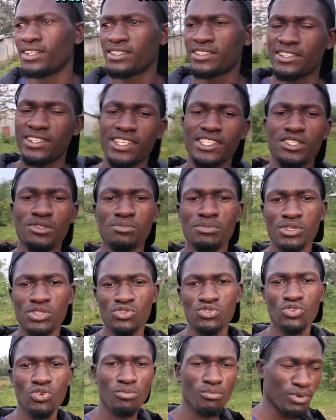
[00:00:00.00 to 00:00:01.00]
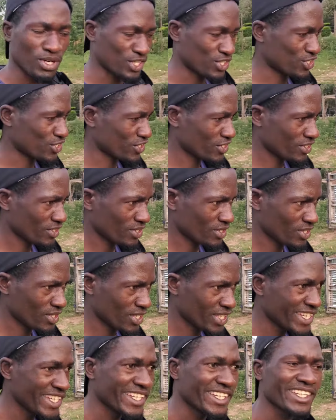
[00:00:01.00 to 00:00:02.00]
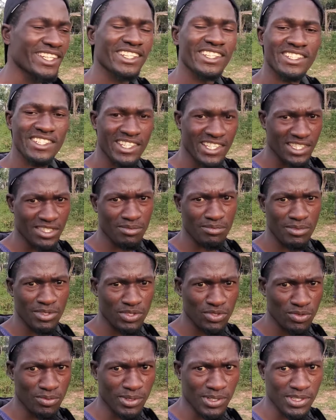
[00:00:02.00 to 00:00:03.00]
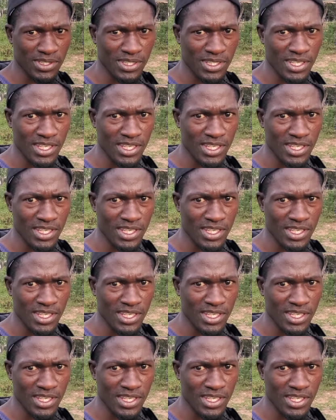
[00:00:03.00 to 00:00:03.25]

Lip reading: trusts me so much. He really trusts me so much.